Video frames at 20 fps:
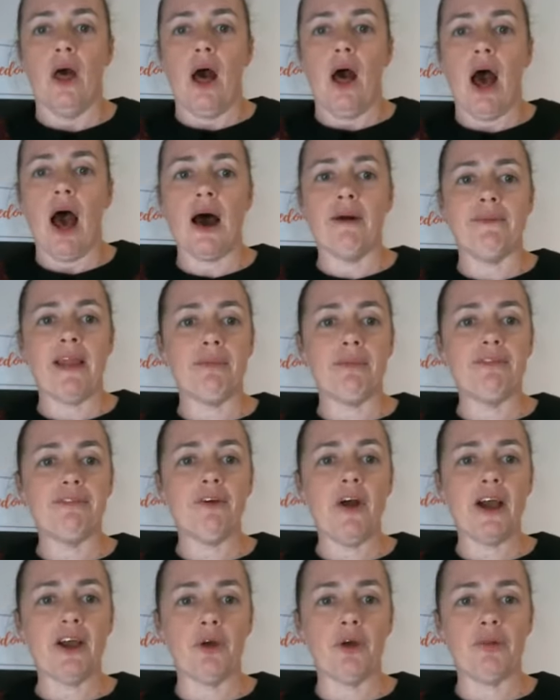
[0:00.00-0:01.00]
Now,
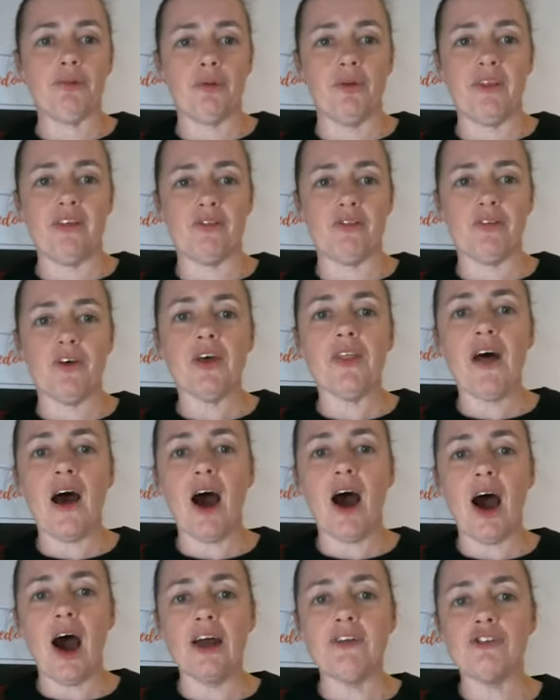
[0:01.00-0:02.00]
before I go through this
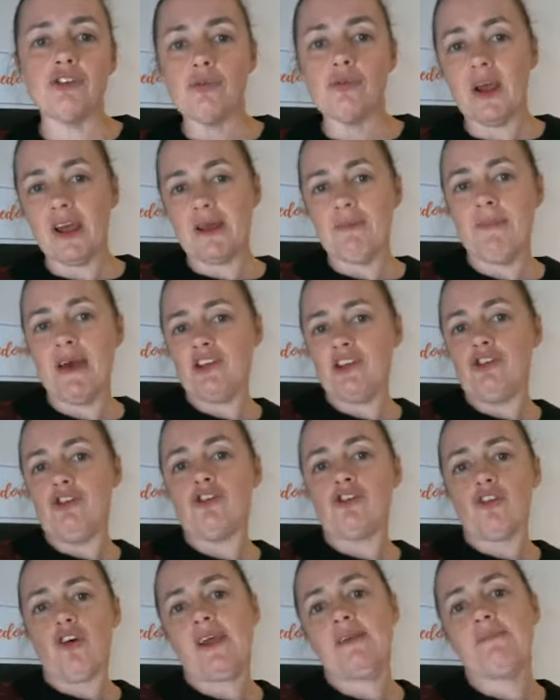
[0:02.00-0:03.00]
further, I do recommend you
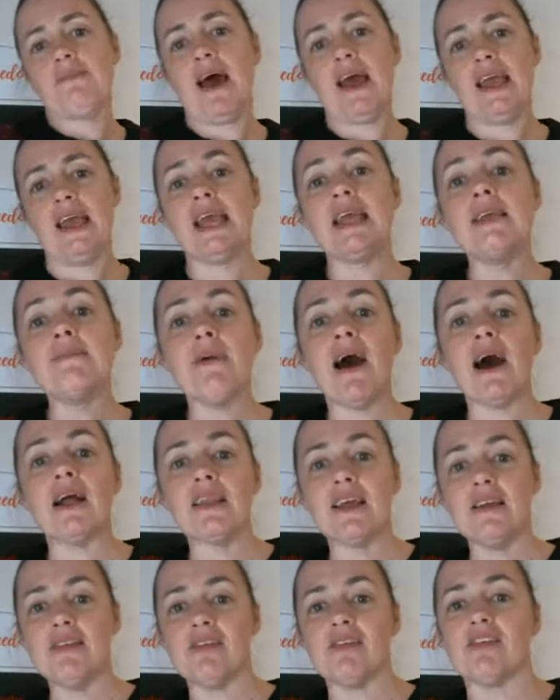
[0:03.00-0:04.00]
join my email
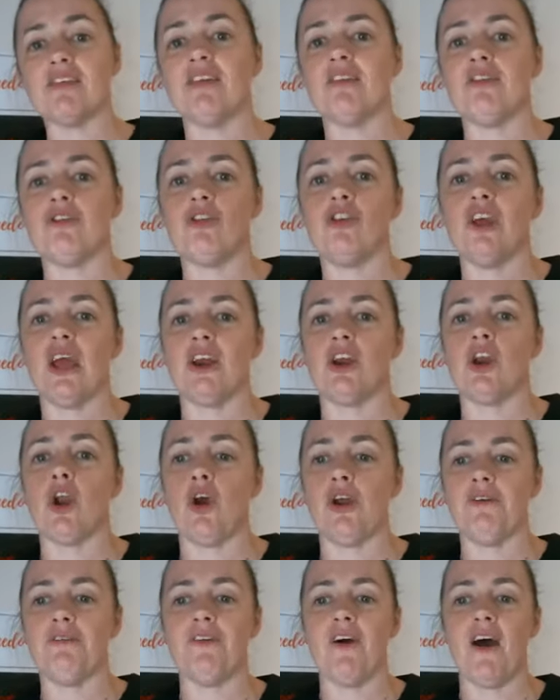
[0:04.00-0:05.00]
list to get
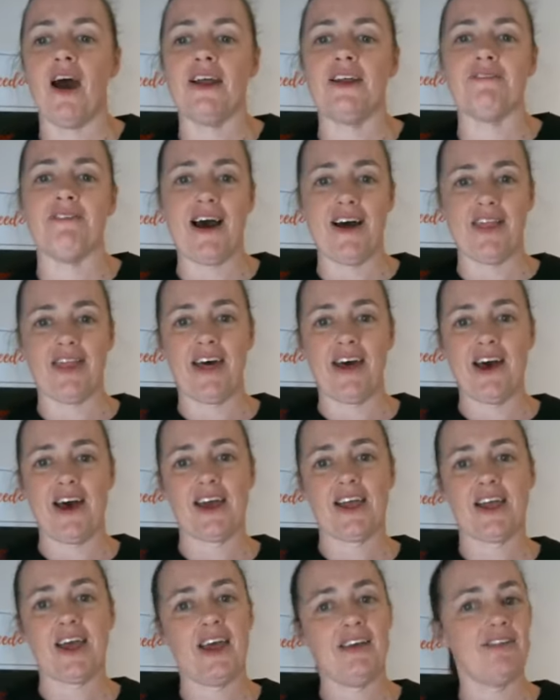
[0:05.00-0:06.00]
notified of
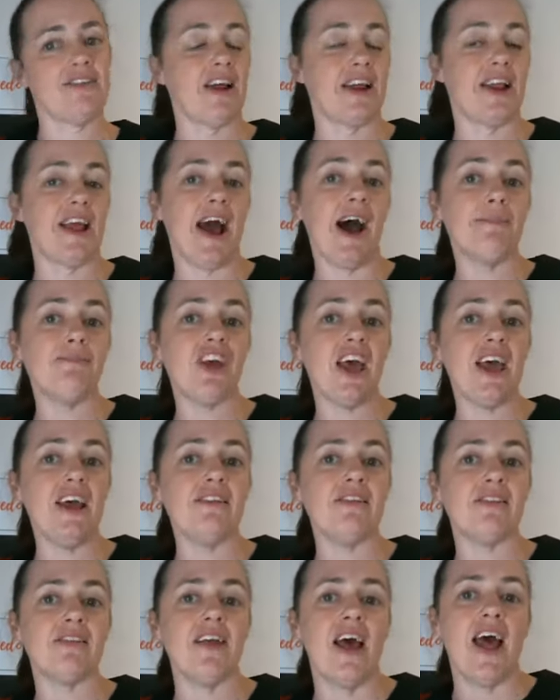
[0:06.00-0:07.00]
other case study
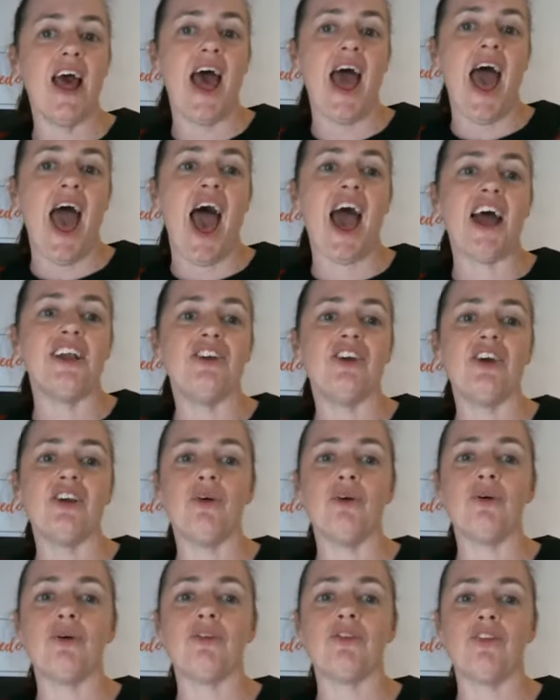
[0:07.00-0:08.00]
updates. And you
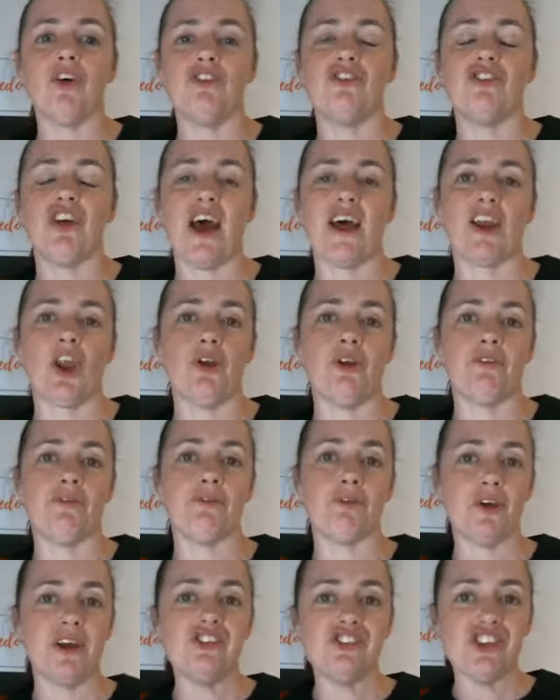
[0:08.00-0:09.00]
can also download a
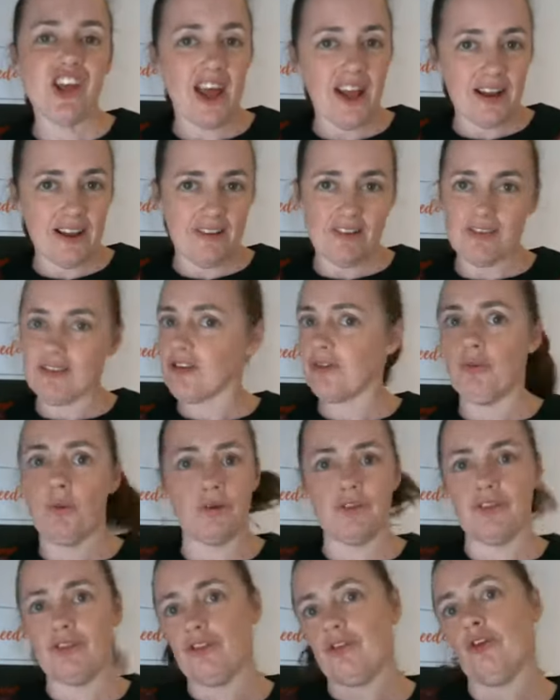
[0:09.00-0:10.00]
free checklist of
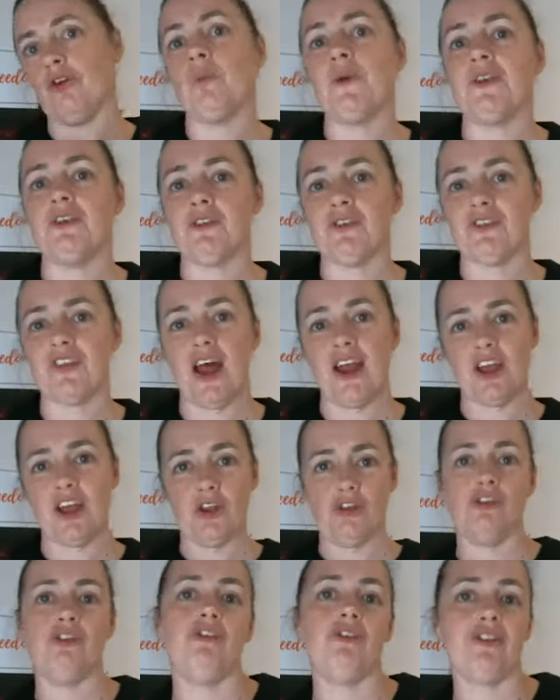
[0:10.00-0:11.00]
what to do when you're starting
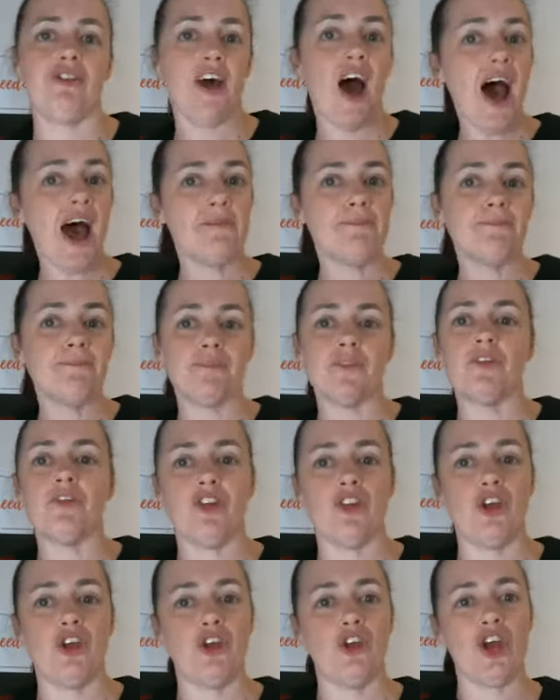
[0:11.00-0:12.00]
a new site
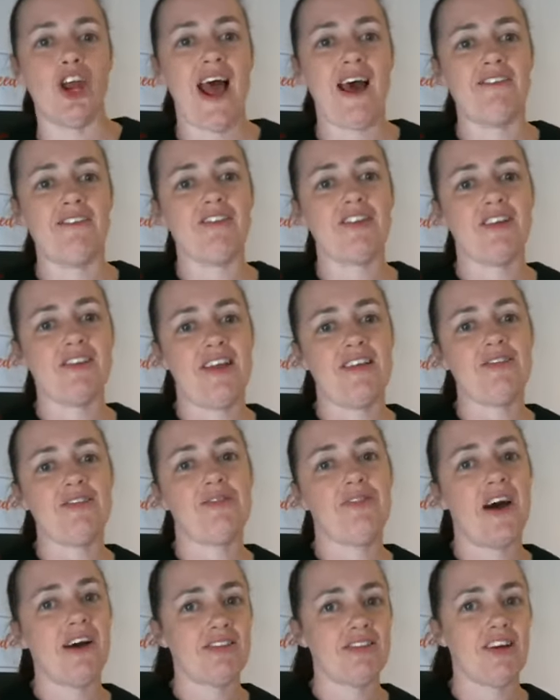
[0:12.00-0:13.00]
so that you can have success
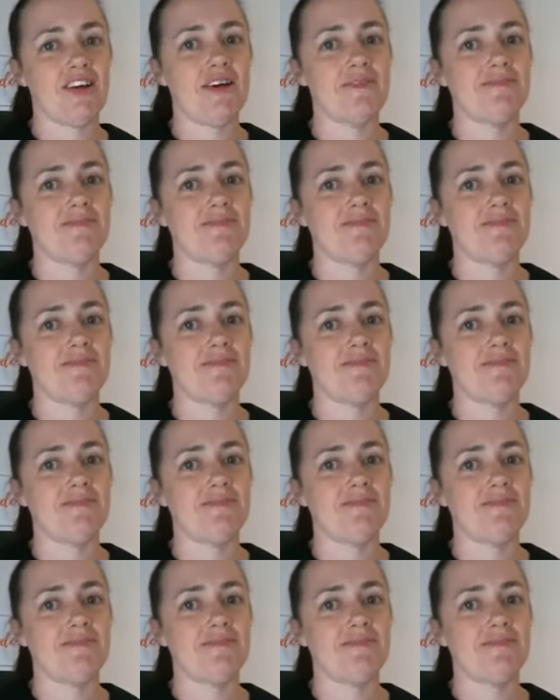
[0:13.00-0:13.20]
faster.